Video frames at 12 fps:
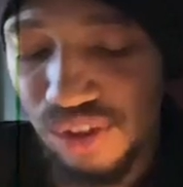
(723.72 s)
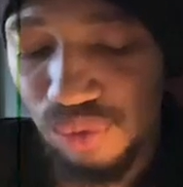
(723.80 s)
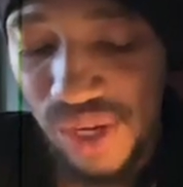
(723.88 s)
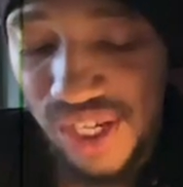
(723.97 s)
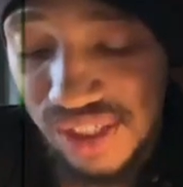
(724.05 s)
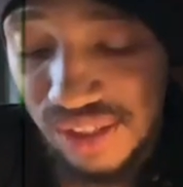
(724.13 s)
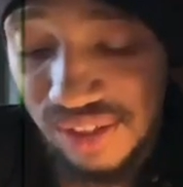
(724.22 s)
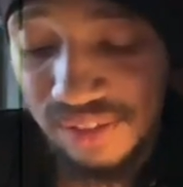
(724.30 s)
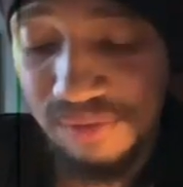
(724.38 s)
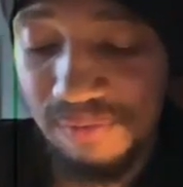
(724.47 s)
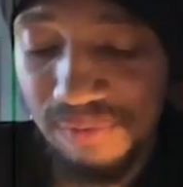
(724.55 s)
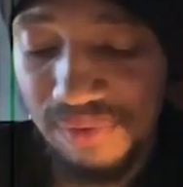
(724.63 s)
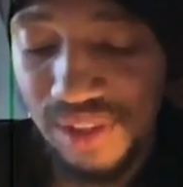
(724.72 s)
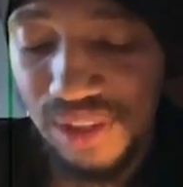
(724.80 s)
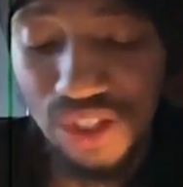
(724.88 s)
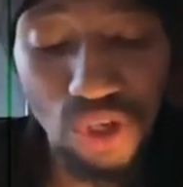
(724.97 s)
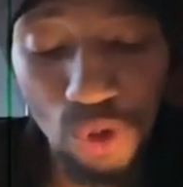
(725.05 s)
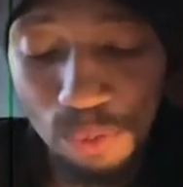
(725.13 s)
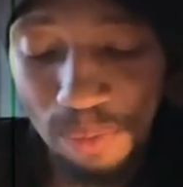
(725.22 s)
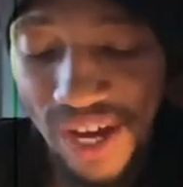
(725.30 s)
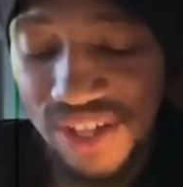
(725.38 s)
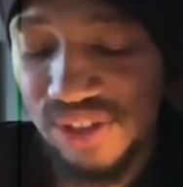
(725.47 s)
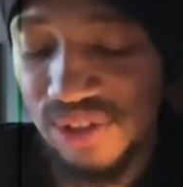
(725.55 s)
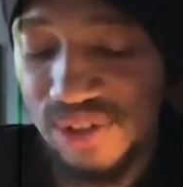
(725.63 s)
other wrestler, the note
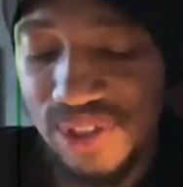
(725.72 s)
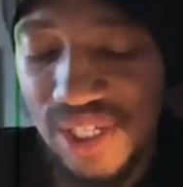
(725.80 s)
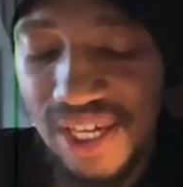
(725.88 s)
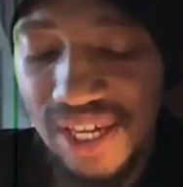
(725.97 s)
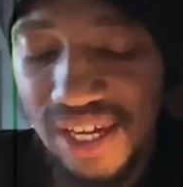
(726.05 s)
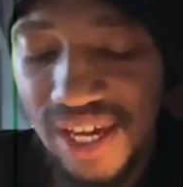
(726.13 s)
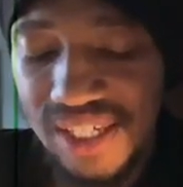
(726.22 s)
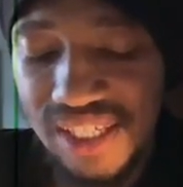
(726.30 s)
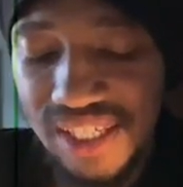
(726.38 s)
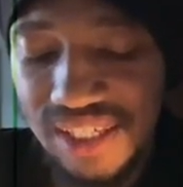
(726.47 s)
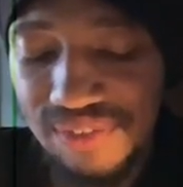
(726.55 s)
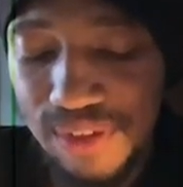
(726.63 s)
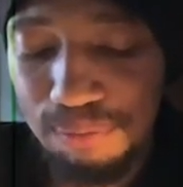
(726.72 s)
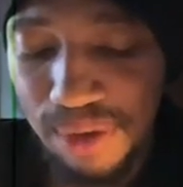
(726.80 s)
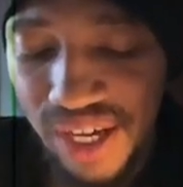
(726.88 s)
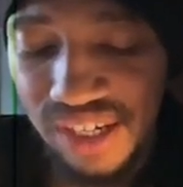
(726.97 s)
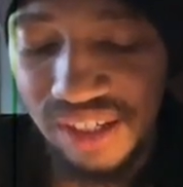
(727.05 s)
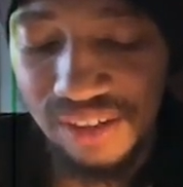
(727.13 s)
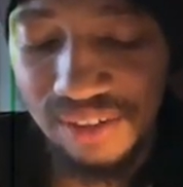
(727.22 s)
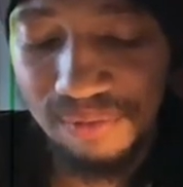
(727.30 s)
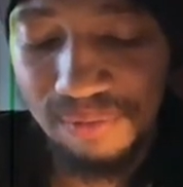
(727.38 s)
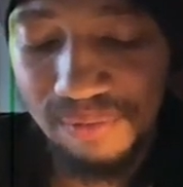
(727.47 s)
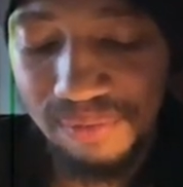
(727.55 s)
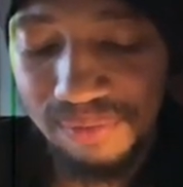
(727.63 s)
passers, and even Betty,
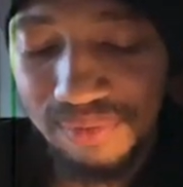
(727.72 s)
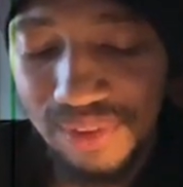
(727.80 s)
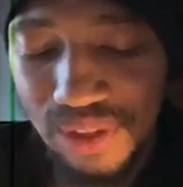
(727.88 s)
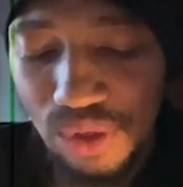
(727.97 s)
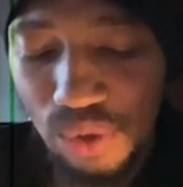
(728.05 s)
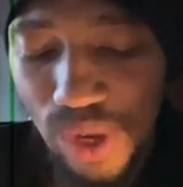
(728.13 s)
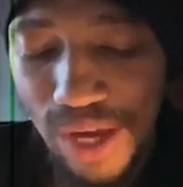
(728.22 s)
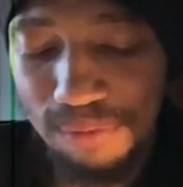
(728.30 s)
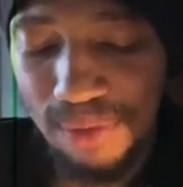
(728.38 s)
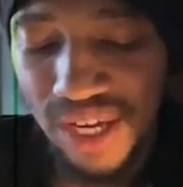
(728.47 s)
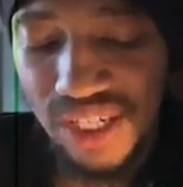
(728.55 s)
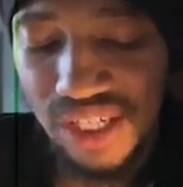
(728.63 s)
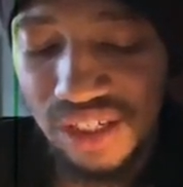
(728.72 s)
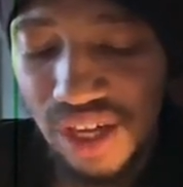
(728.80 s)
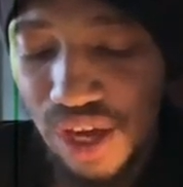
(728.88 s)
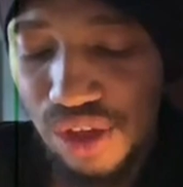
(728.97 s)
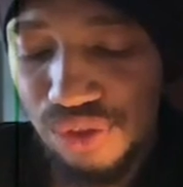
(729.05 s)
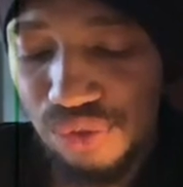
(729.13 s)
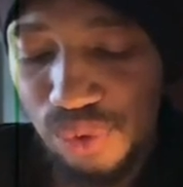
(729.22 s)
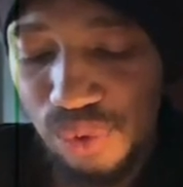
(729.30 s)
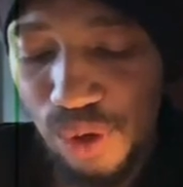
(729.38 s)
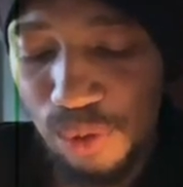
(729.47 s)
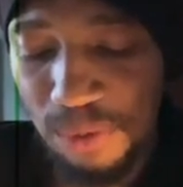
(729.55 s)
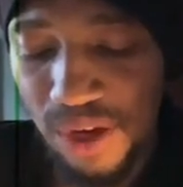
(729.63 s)
who had made it
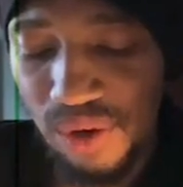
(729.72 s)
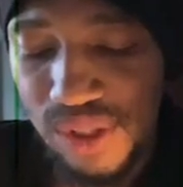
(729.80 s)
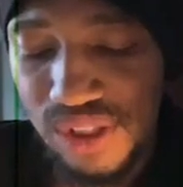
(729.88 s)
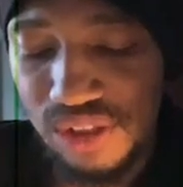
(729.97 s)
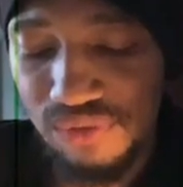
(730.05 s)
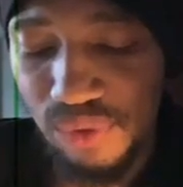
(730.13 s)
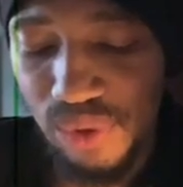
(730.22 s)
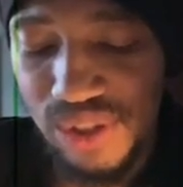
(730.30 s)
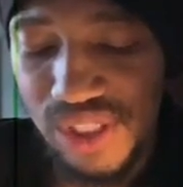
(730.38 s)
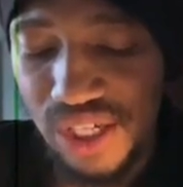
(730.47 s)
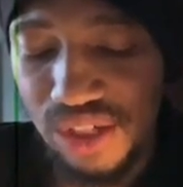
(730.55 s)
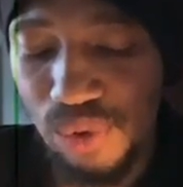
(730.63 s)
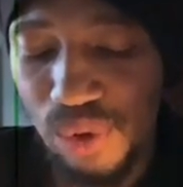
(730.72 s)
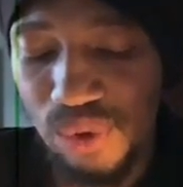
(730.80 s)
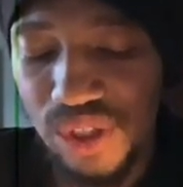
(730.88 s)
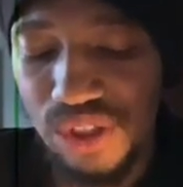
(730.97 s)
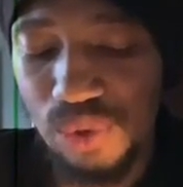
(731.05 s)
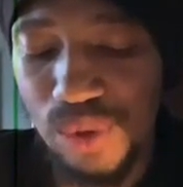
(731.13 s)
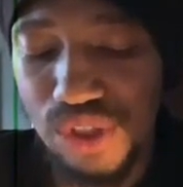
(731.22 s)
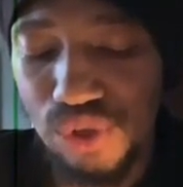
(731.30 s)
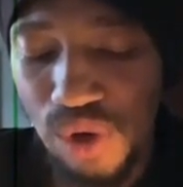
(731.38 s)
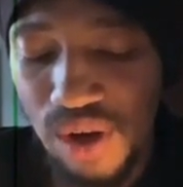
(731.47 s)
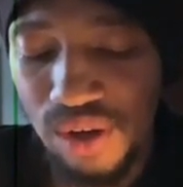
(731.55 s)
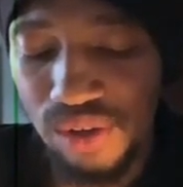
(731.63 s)
through her parents' divorce and grown into a
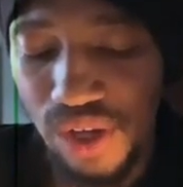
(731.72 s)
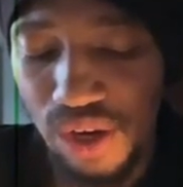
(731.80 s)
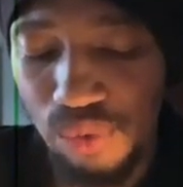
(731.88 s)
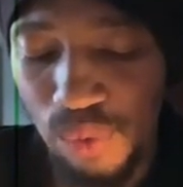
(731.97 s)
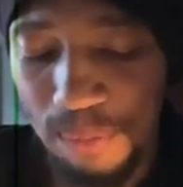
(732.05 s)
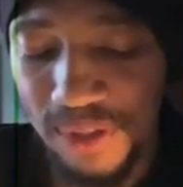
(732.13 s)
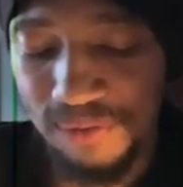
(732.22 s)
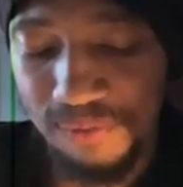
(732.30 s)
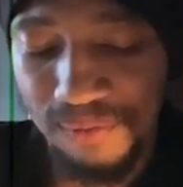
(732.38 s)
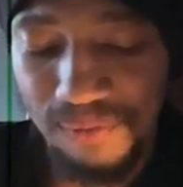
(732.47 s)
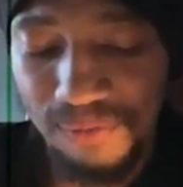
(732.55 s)
strong young woman.